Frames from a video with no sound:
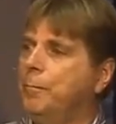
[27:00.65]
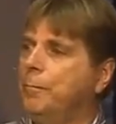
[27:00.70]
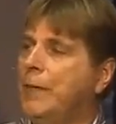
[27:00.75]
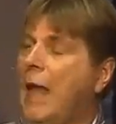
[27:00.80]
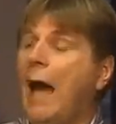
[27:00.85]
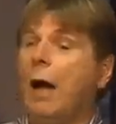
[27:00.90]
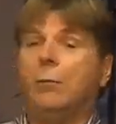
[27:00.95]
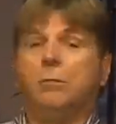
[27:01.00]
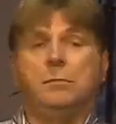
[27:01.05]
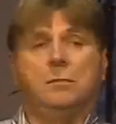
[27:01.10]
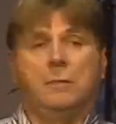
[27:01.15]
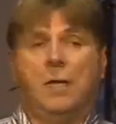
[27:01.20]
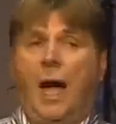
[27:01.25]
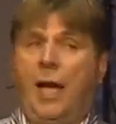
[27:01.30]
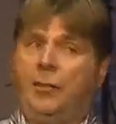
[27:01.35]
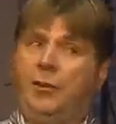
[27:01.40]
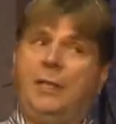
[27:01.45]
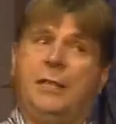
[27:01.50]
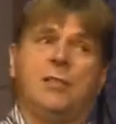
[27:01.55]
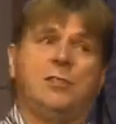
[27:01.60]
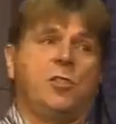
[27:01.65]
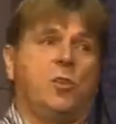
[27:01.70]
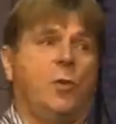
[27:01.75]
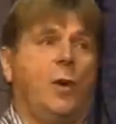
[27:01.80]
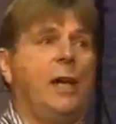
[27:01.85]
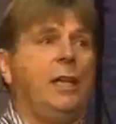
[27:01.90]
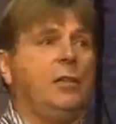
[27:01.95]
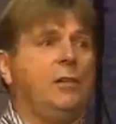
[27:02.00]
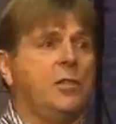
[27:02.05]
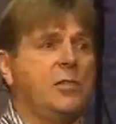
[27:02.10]
Now, I think it's
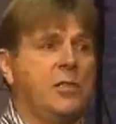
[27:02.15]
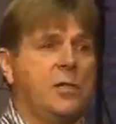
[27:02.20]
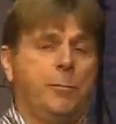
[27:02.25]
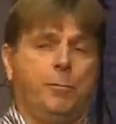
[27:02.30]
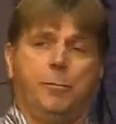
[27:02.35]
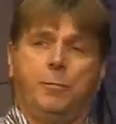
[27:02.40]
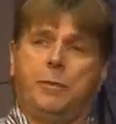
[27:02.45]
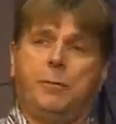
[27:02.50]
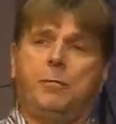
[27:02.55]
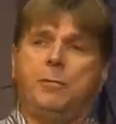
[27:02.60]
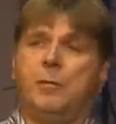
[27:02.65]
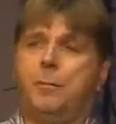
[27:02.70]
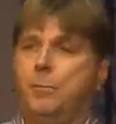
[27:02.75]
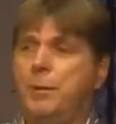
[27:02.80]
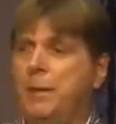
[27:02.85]
great to, to